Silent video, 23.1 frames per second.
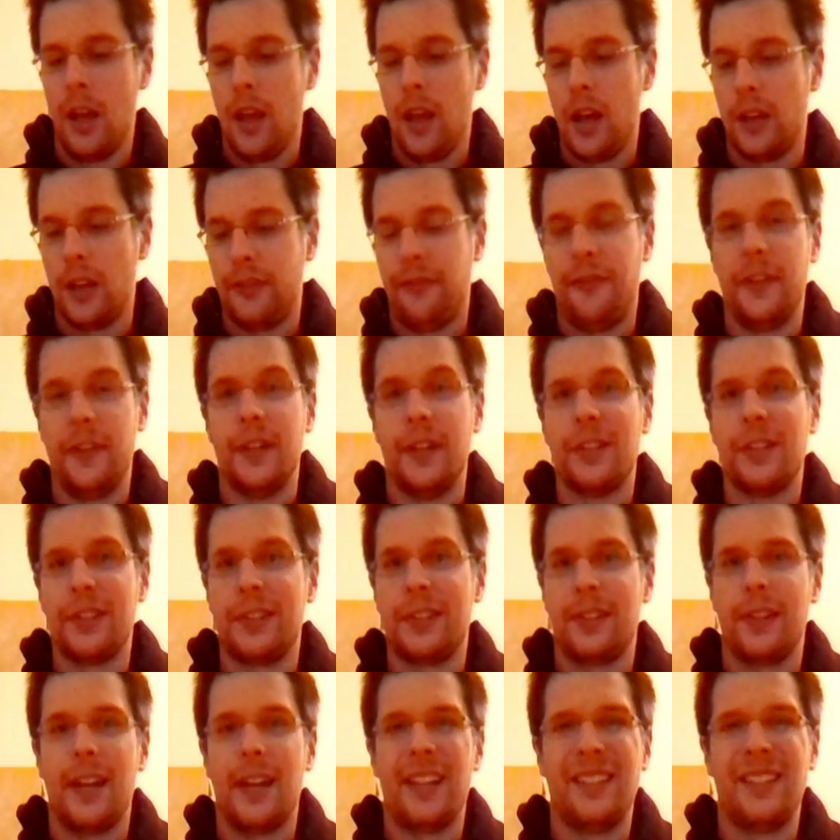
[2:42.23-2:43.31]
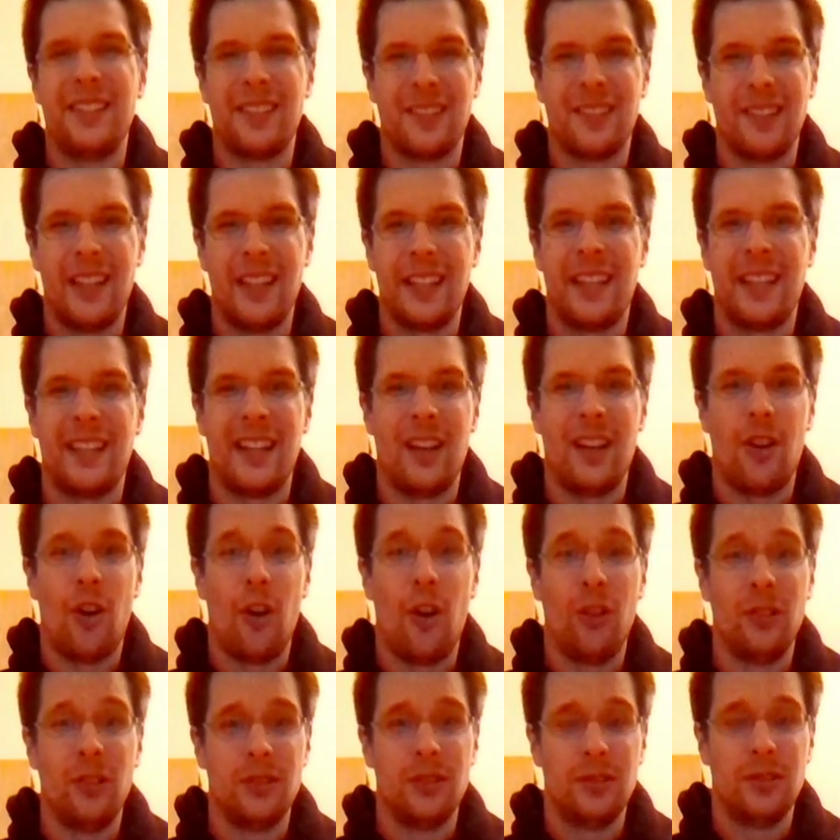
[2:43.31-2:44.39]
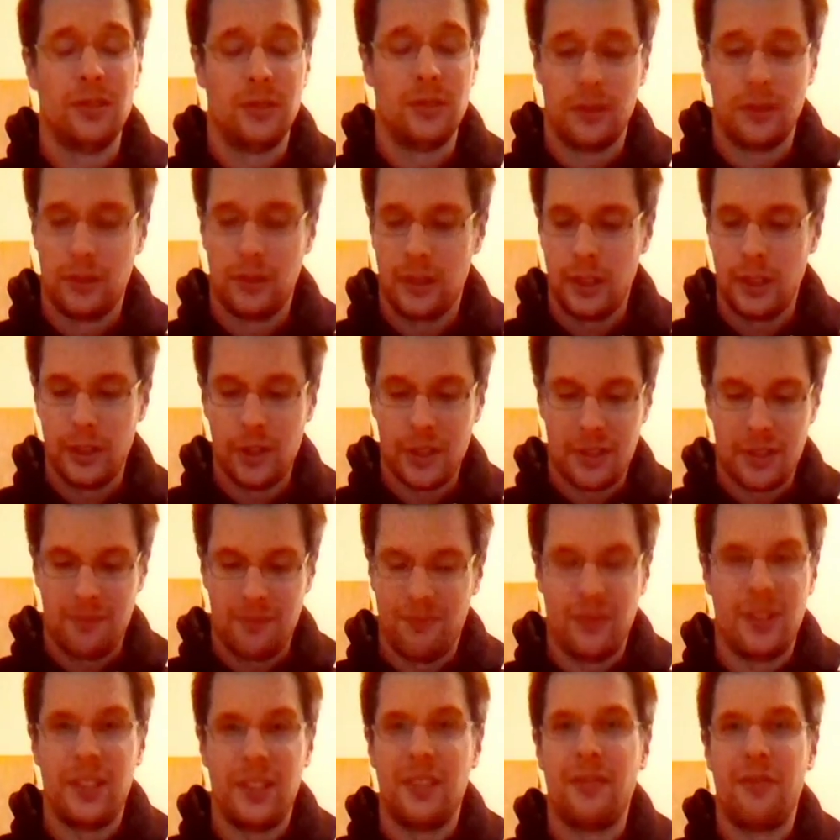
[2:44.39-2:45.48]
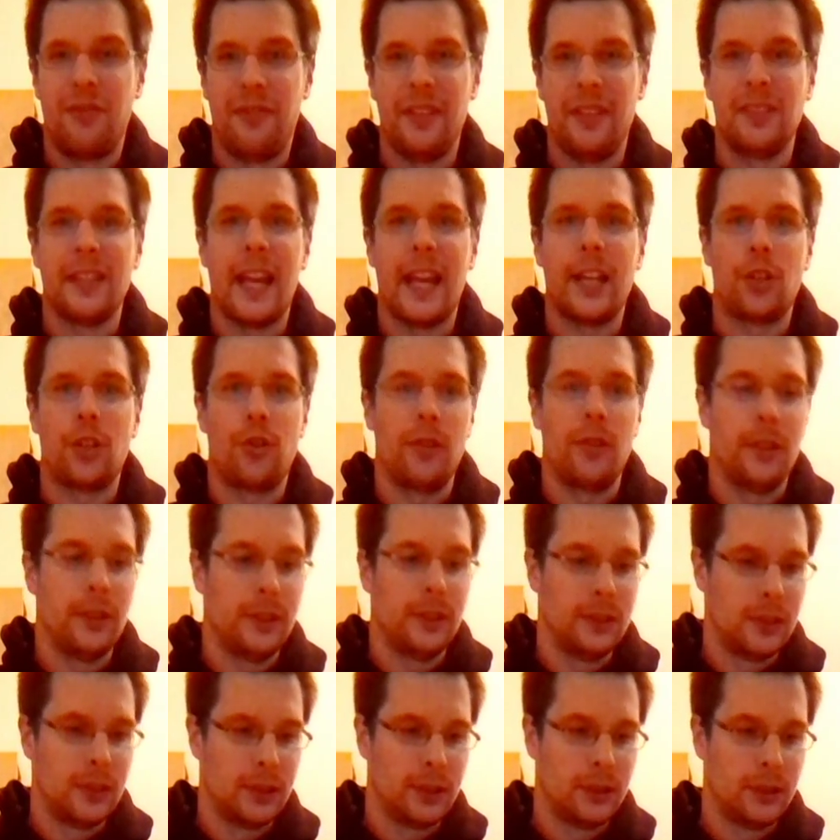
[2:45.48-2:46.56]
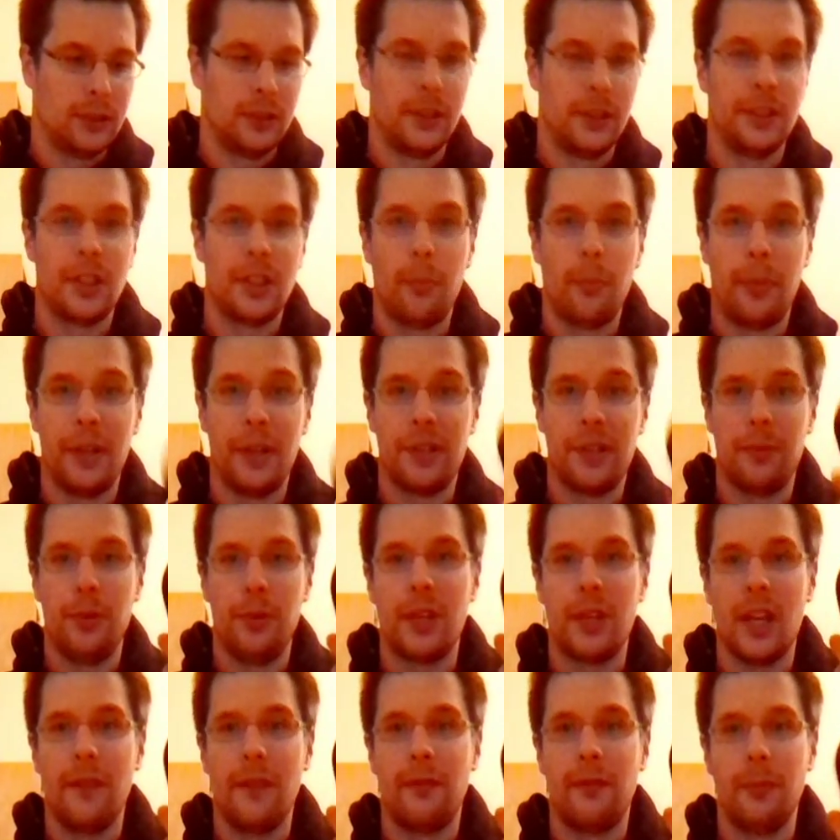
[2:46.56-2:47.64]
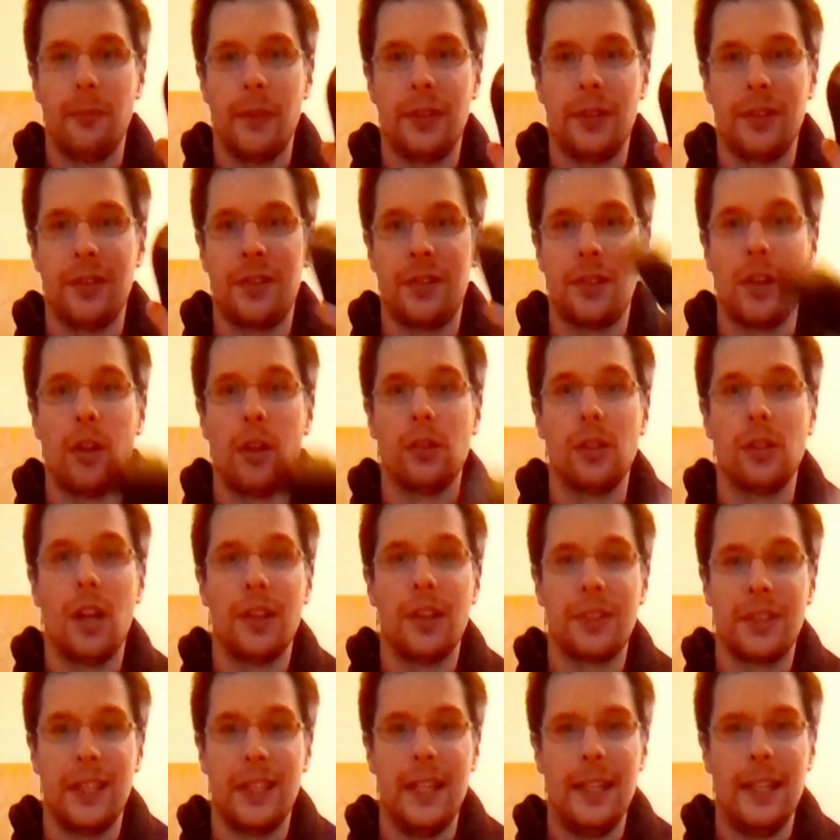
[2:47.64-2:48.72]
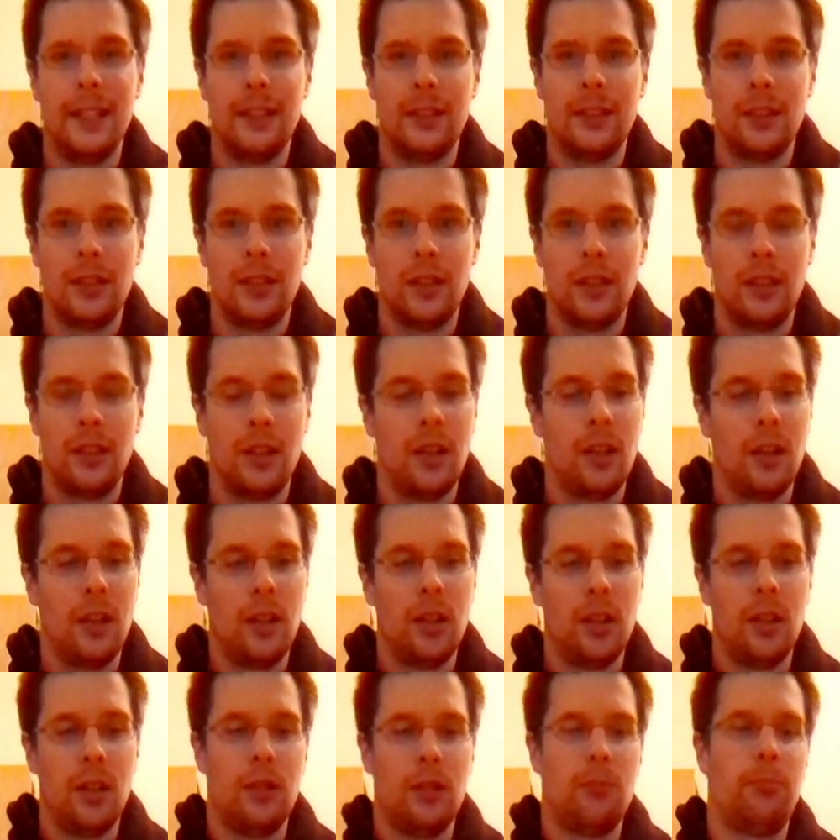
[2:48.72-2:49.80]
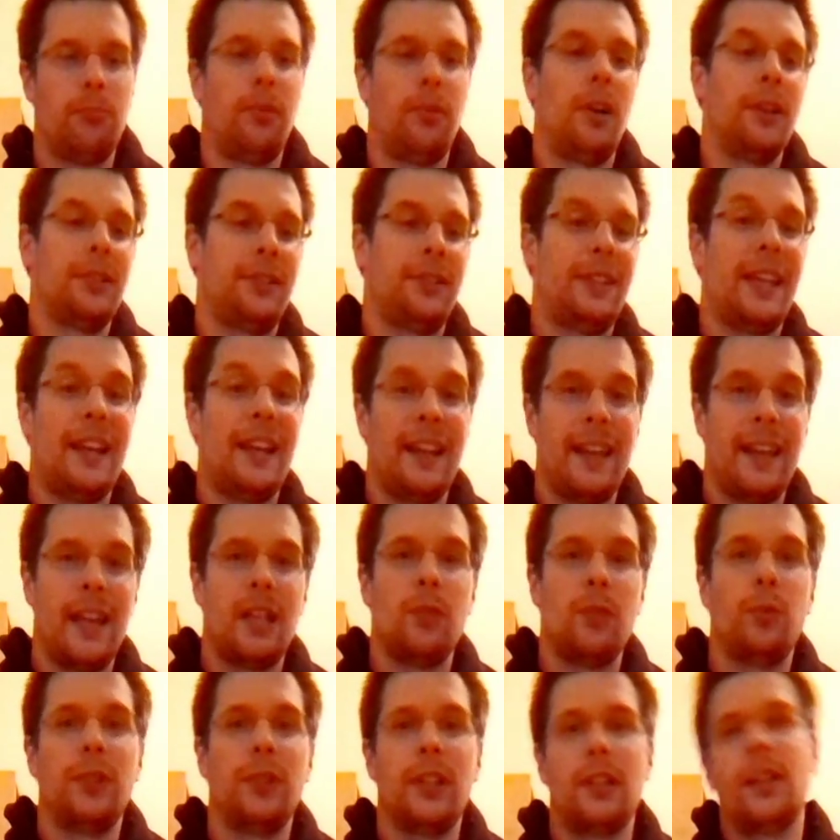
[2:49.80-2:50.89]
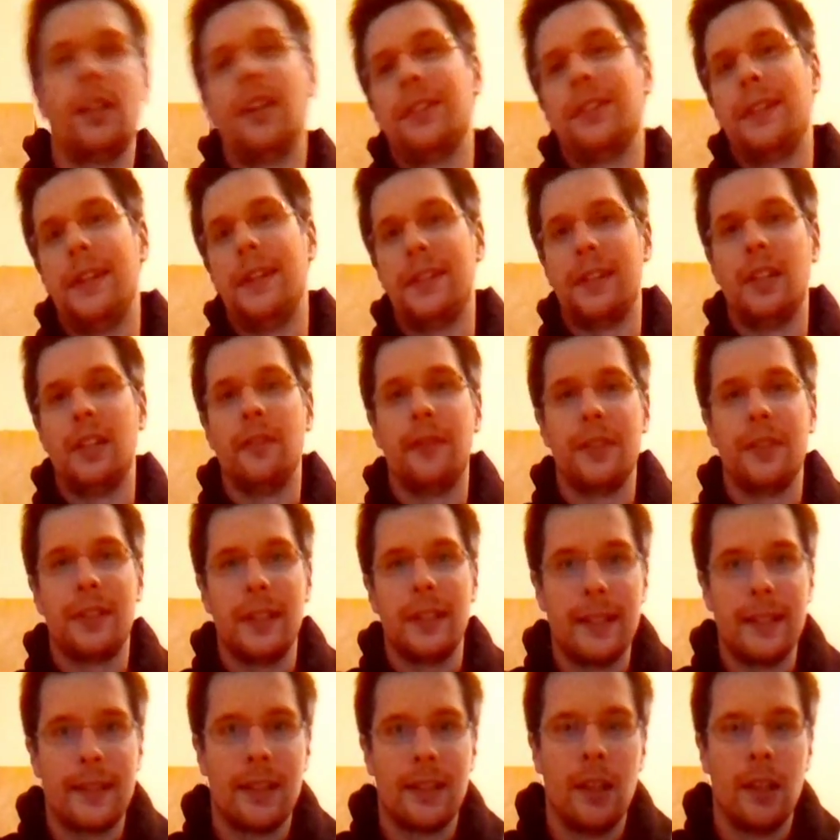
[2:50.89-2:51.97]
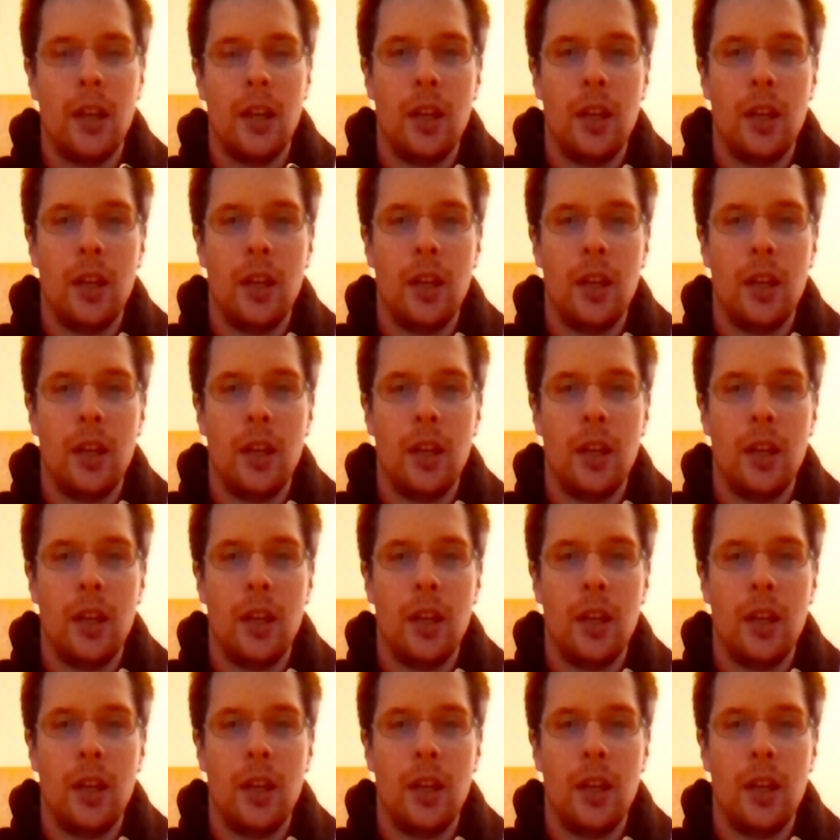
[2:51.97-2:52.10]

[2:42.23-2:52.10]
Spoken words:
At first I didn't like it at all. It just didn't feel natural. In comparison, when you came from this is all glossy, but then again, with the glossy surfaces,